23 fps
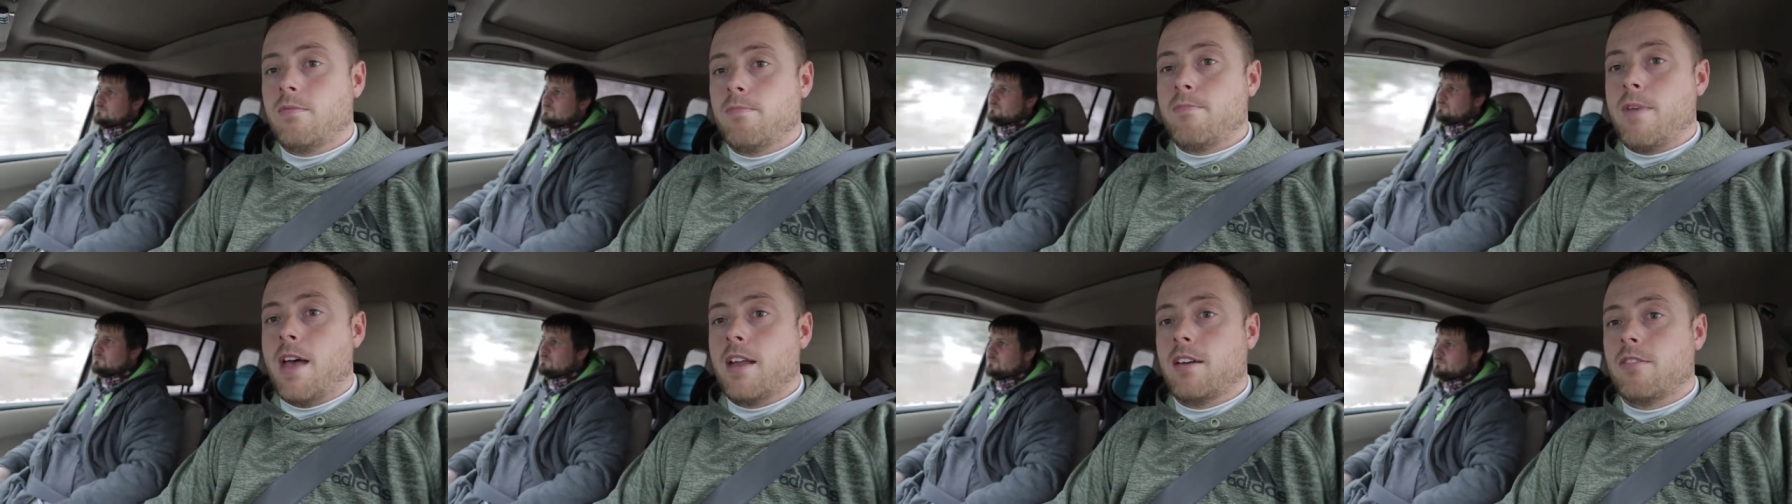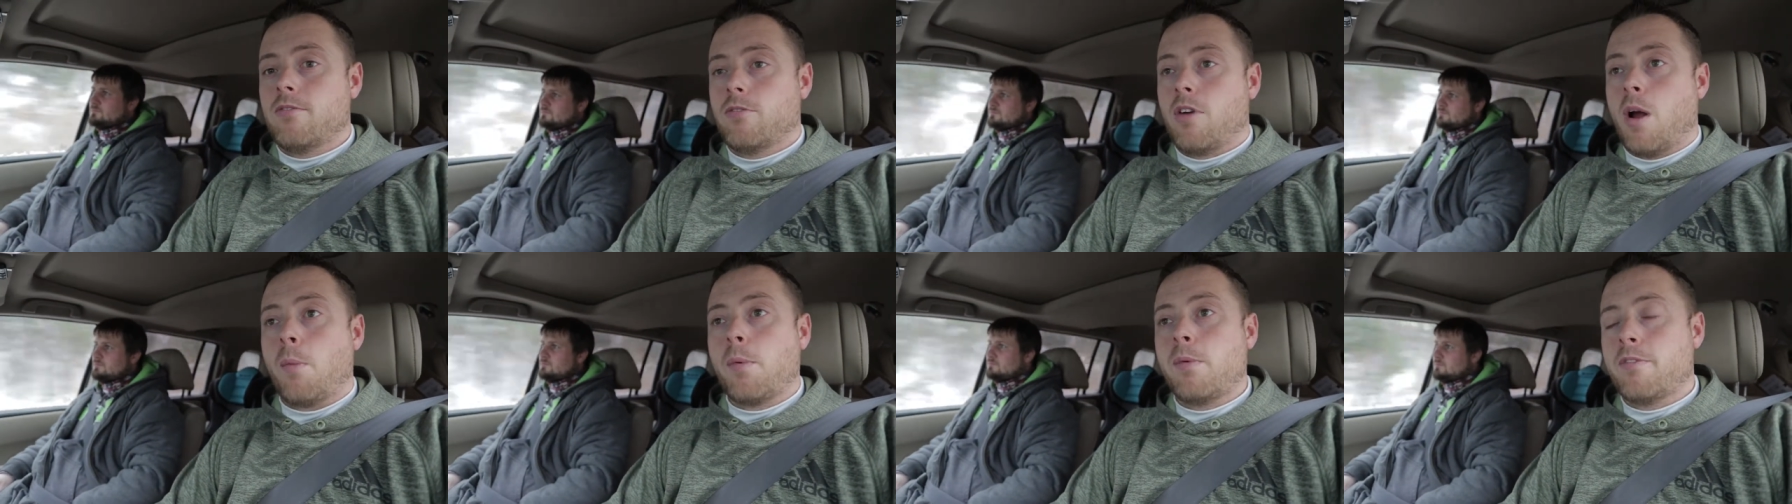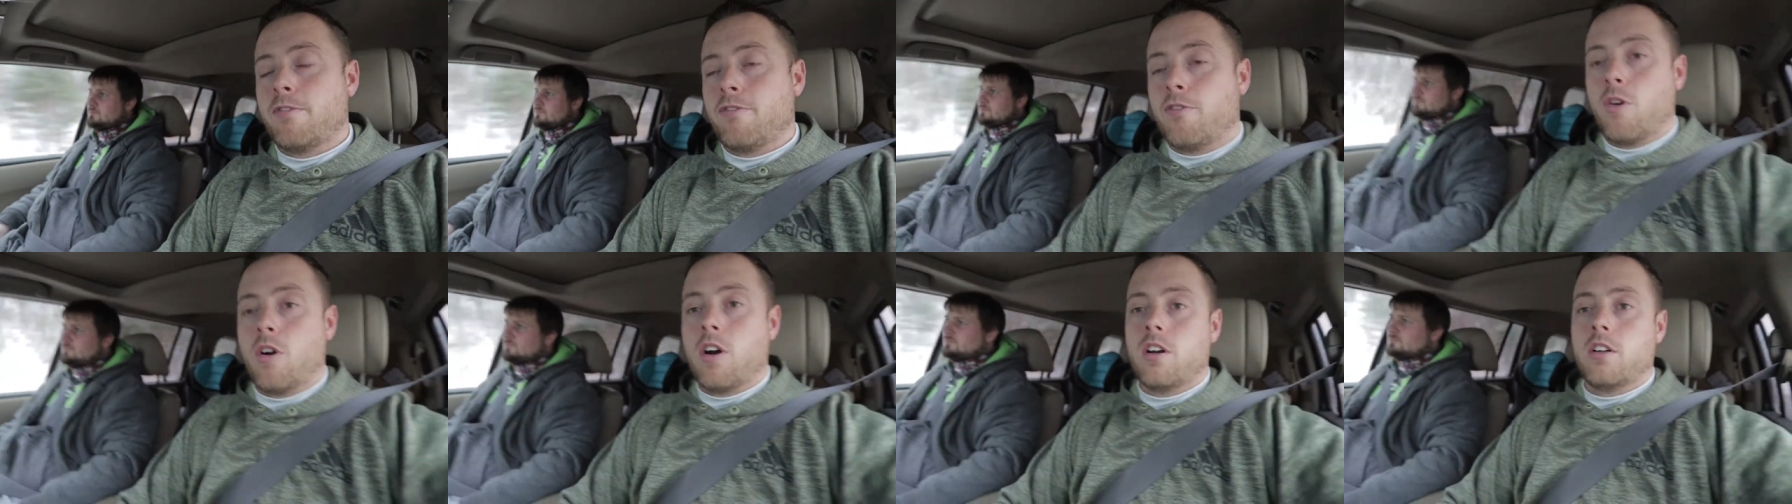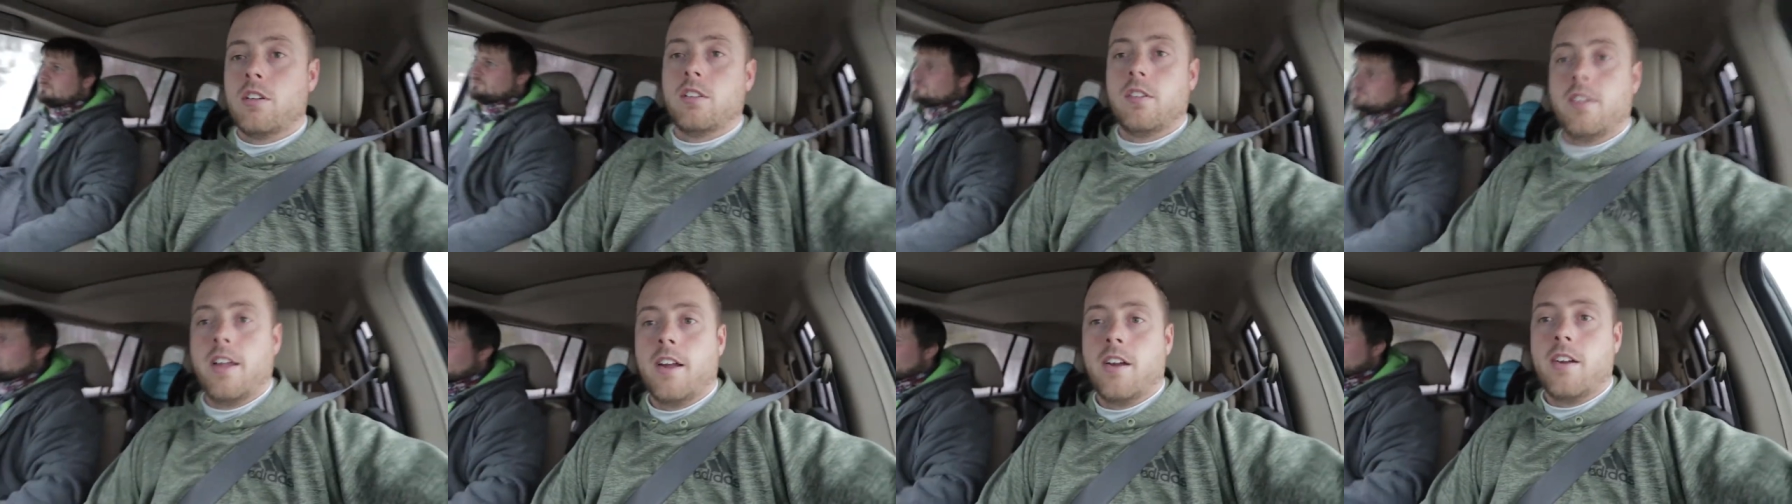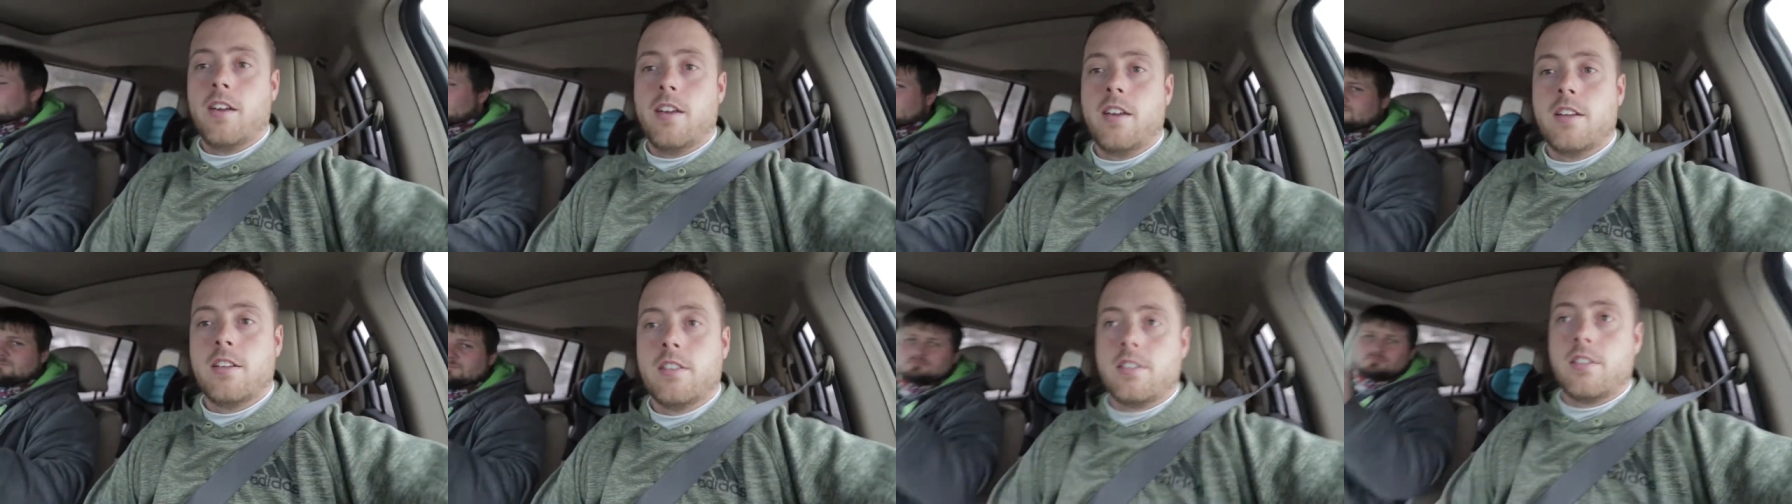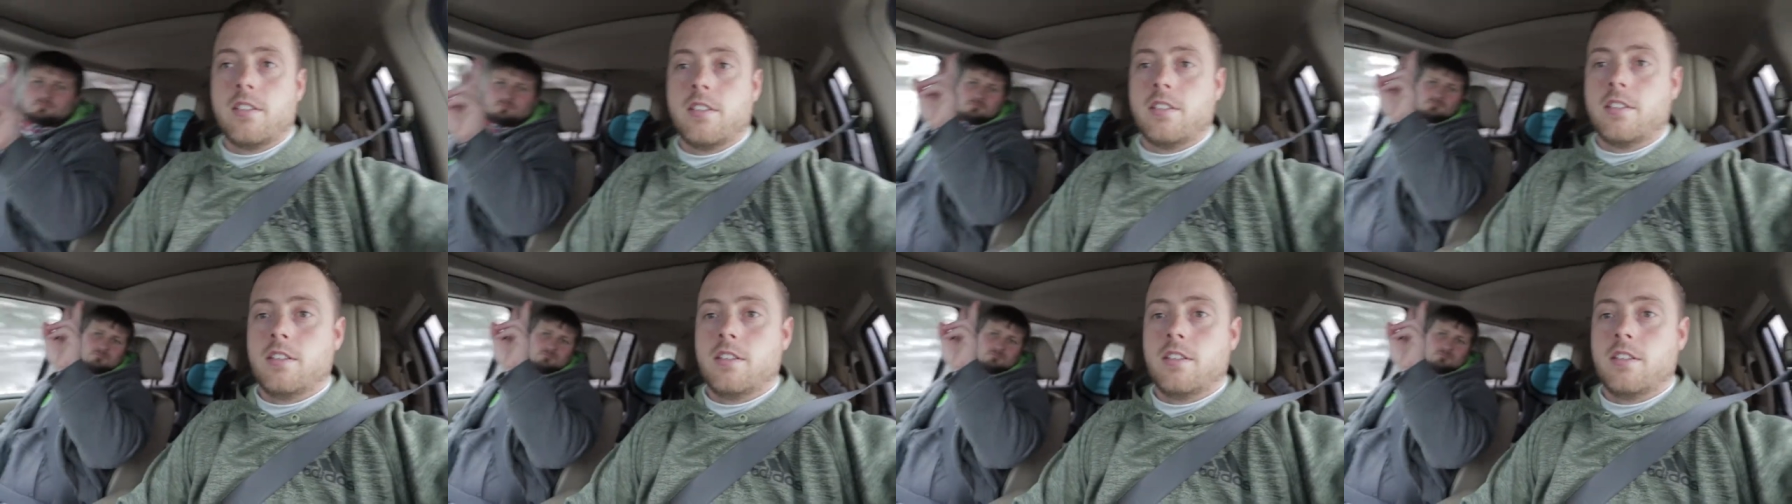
met Roby before, there he is.